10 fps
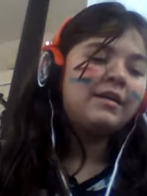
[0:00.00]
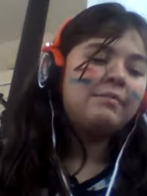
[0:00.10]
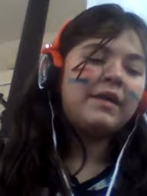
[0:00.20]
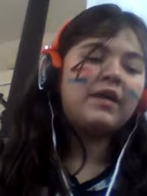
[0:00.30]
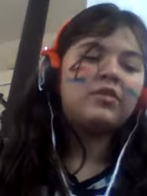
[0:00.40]

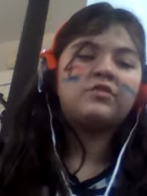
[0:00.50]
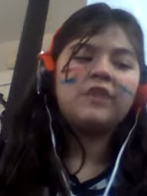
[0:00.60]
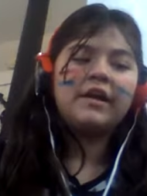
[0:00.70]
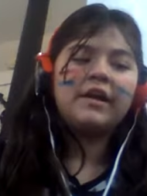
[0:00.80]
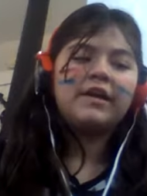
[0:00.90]
my
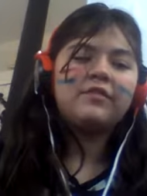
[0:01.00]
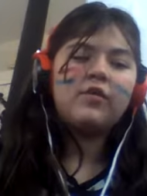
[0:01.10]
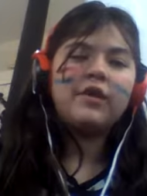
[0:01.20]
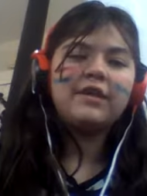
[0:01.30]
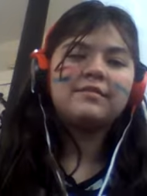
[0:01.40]
Osana
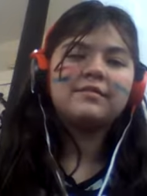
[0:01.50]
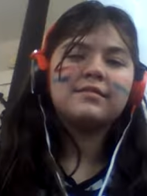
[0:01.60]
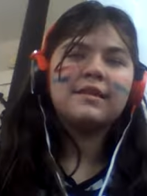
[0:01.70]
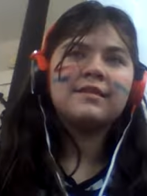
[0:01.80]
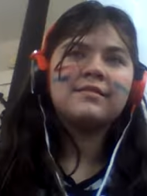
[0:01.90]
voice
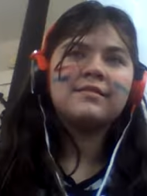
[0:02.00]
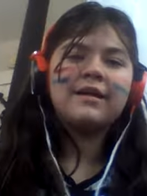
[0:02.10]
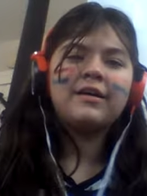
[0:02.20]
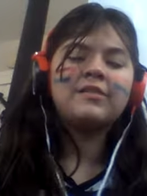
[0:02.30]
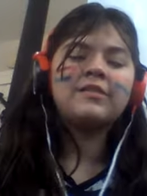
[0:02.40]
is not that
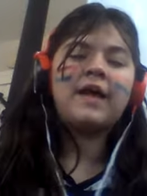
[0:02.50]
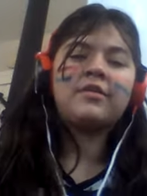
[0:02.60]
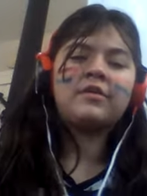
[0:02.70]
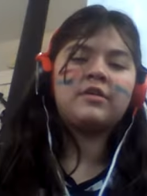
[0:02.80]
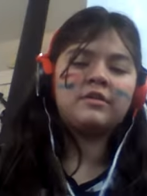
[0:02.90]
good,
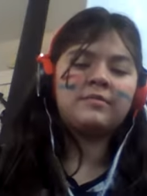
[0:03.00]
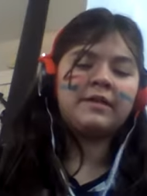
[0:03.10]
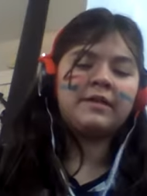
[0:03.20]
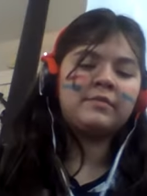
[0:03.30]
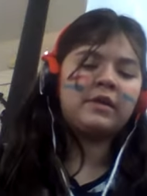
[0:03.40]
neither is
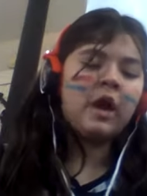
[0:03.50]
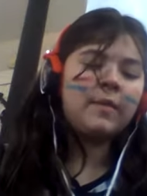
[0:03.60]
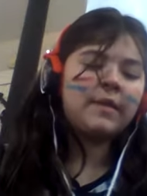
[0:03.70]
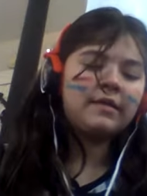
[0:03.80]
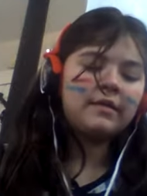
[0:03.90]
my
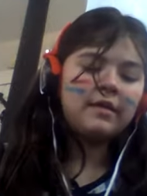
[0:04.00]
Megami,